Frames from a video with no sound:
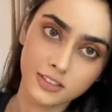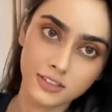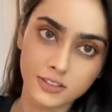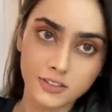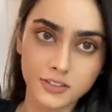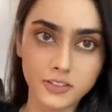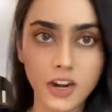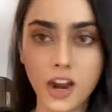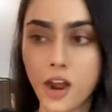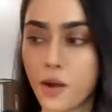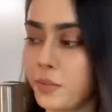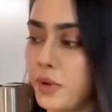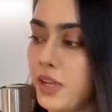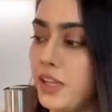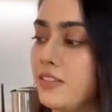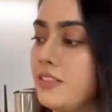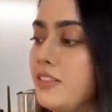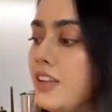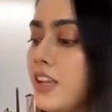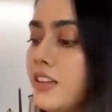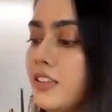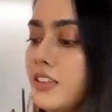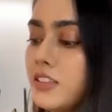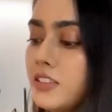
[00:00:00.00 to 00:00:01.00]
ramen
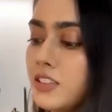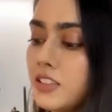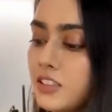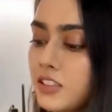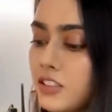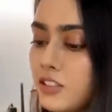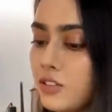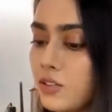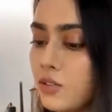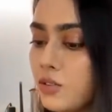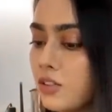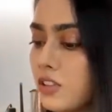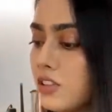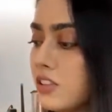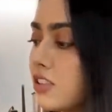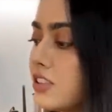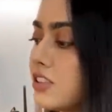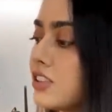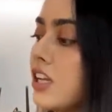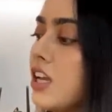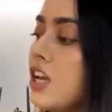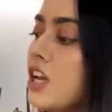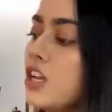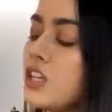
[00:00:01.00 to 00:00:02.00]
and instant noodles,
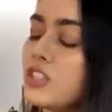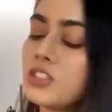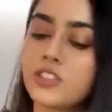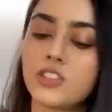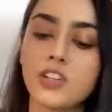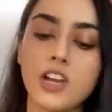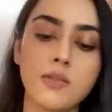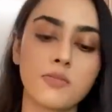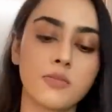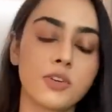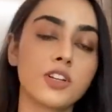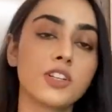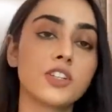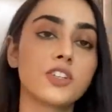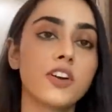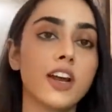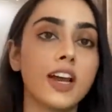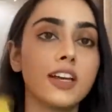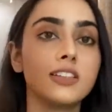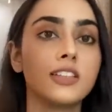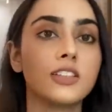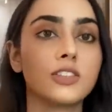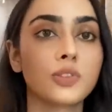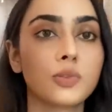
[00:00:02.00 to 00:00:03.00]
so I'm gonna
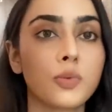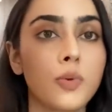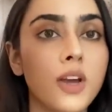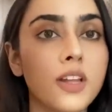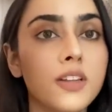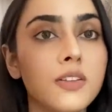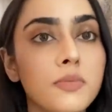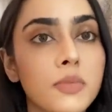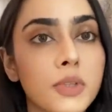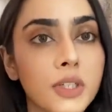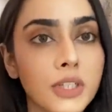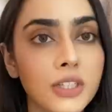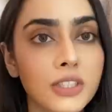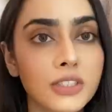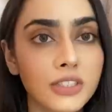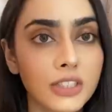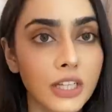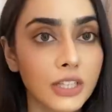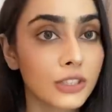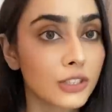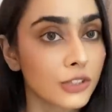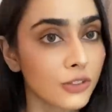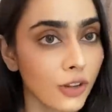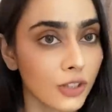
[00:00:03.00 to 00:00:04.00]
try this one because
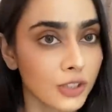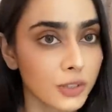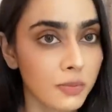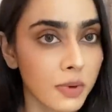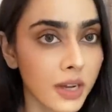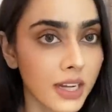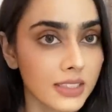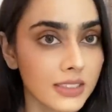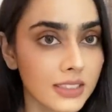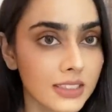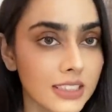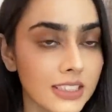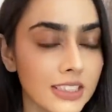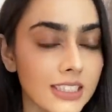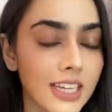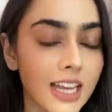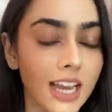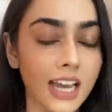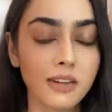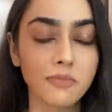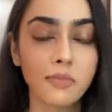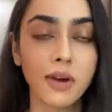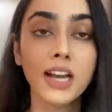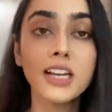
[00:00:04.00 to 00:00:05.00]
it's not spicy
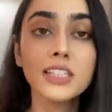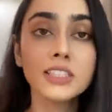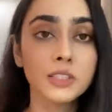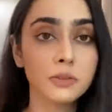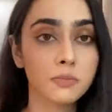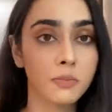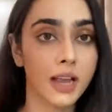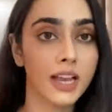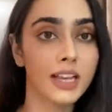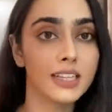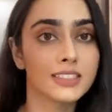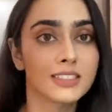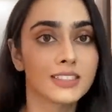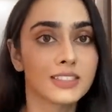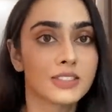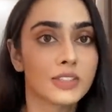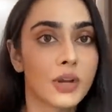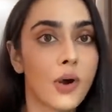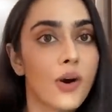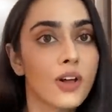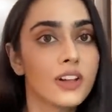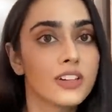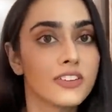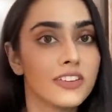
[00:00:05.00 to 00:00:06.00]
and my spice
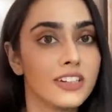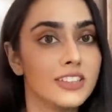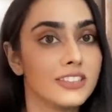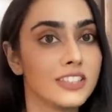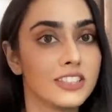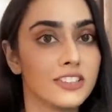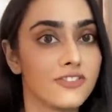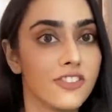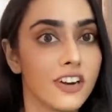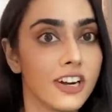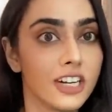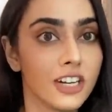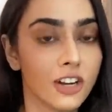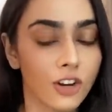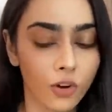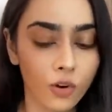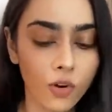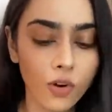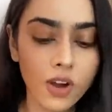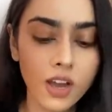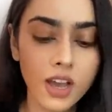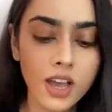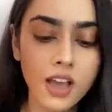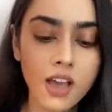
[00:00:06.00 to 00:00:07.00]
tolerance is very low.
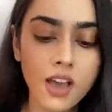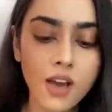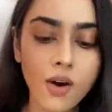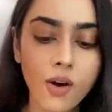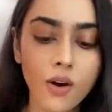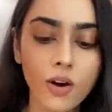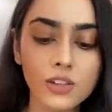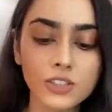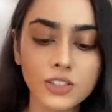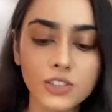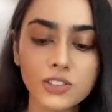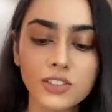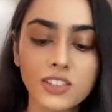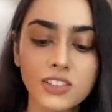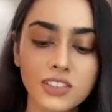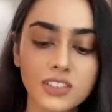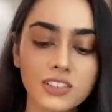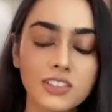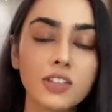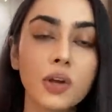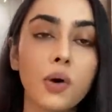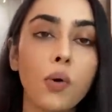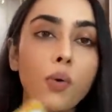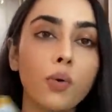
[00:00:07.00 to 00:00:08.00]
Also, this is
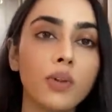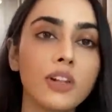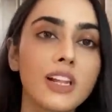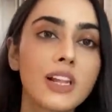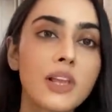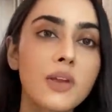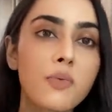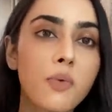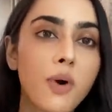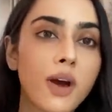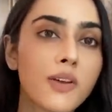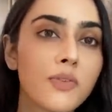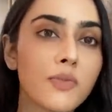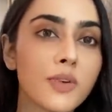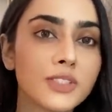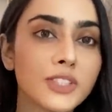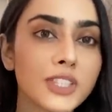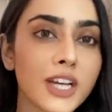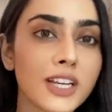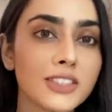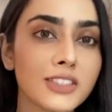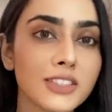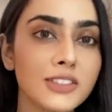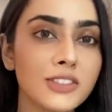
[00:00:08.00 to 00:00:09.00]
the only one which
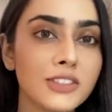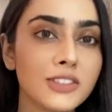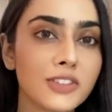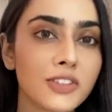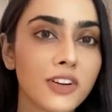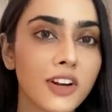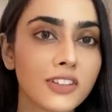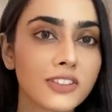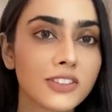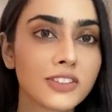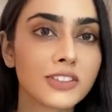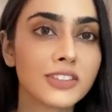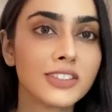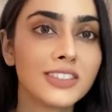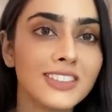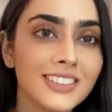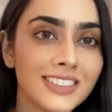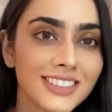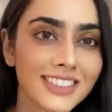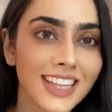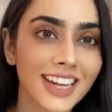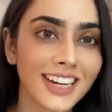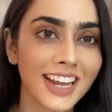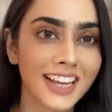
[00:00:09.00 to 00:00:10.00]
has instructions
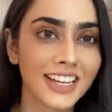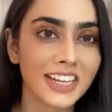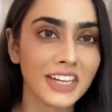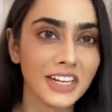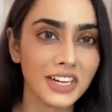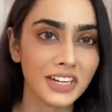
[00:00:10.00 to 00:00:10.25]
that I can